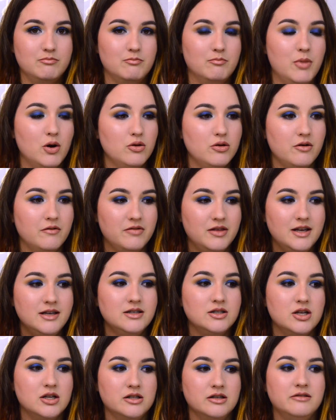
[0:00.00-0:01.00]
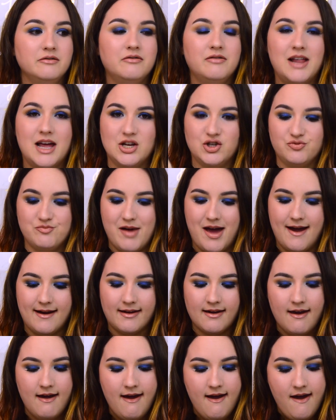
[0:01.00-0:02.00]
Both of these doesn't flash
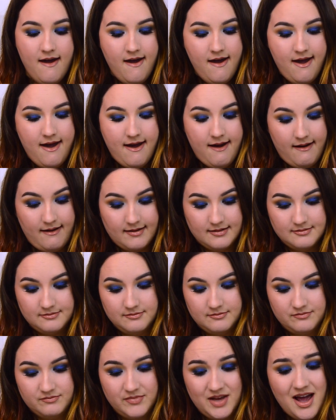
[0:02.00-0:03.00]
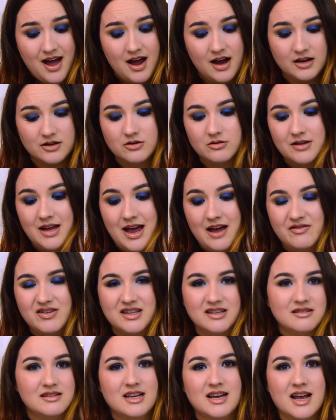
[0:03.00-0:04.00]
back. And yeah, I don't have
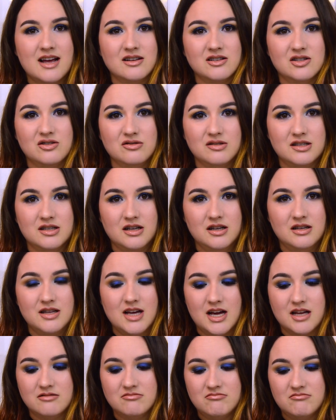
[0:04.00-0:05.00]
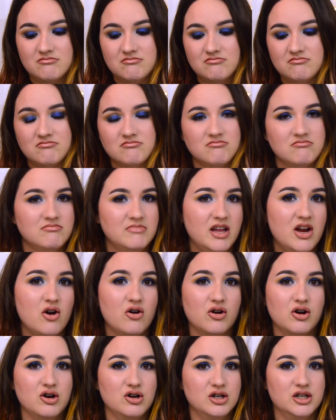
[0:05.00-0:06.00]
anything else to say that they
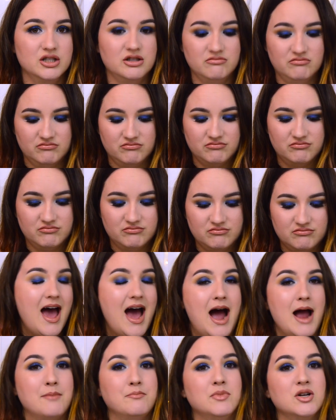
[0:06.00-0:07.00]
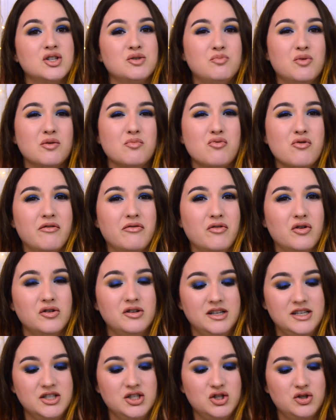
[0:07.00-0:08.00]
are good. I much more prefer
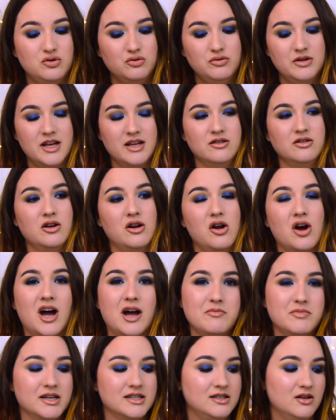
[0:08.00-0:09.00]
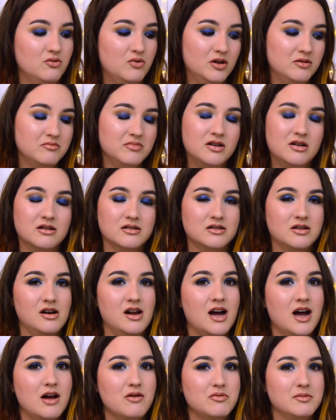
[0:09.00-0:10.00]
these two than the Laura Mercier one because the
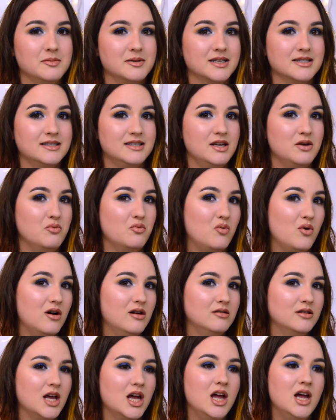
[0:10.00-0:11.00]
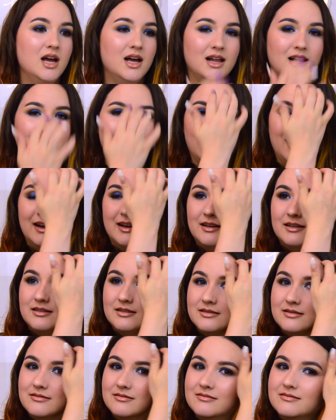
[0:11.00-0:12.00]
Laura Mercier one like
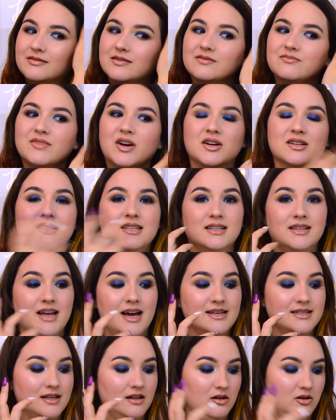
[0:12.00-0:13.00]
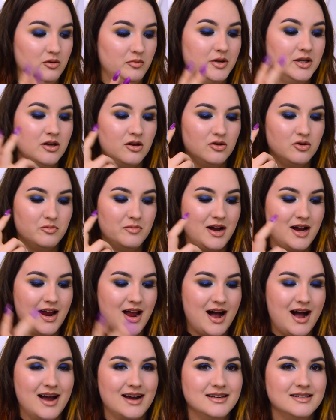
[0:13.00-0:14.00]
oxidized a little bit under my
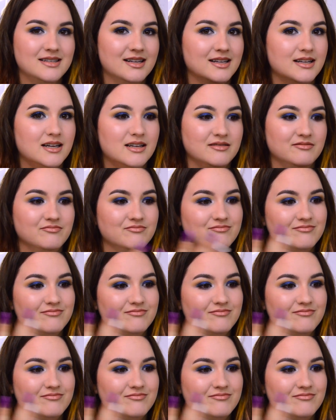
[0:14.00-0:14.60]
eyes, and I